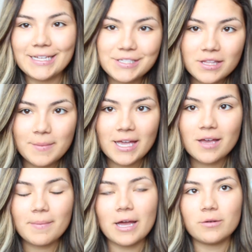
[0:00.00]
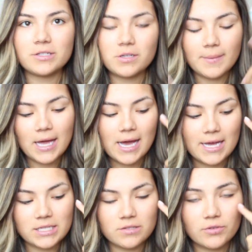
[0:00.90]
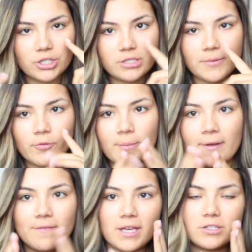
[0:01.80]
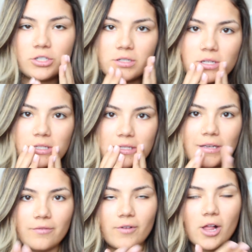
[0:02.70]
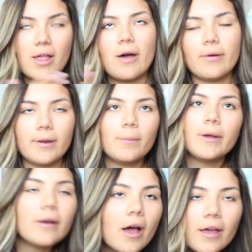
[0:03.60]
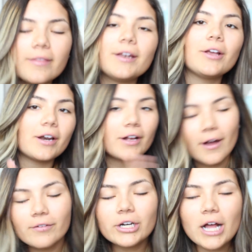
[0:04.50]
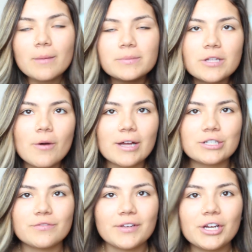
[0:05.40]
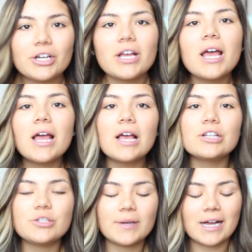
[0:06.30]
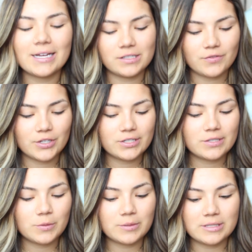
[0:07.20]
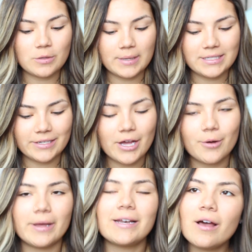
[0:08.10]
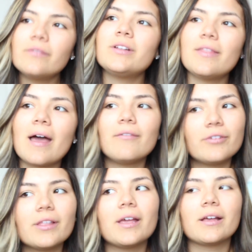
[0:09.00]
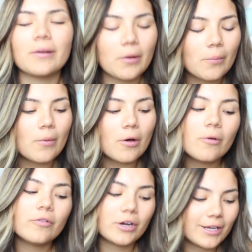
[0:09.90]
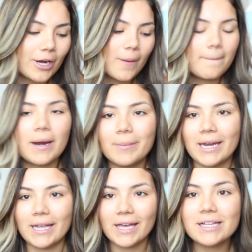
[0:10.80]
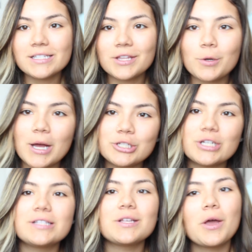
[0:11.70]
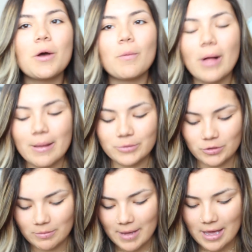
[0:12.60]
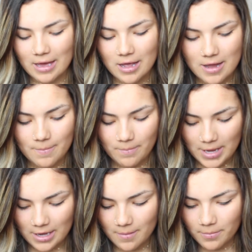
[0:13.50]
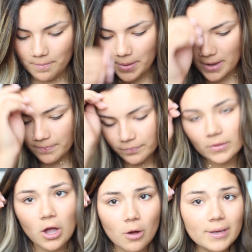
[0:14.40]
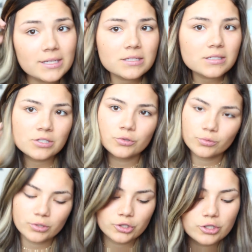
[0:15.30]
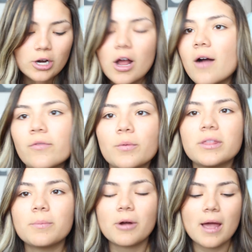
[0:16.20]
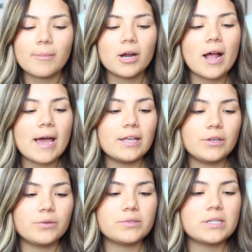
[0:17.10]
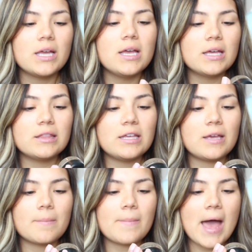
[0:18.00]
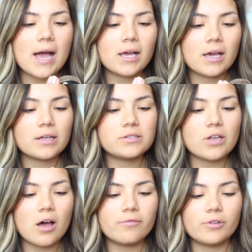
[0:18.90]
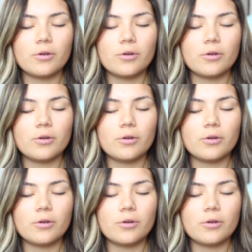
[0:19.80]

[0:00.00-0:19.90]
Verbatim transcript: into the makeup, I always do my eyes first before my face just cause like fallout and whatnot. And then you gotta cover it up. So I just figured doing eyes first was the way to go. And now I've done that for like over a year, but I'm gonna get into the questions while I'm doing my um, makeup. But always to start off with the primer, I use the MAC Soft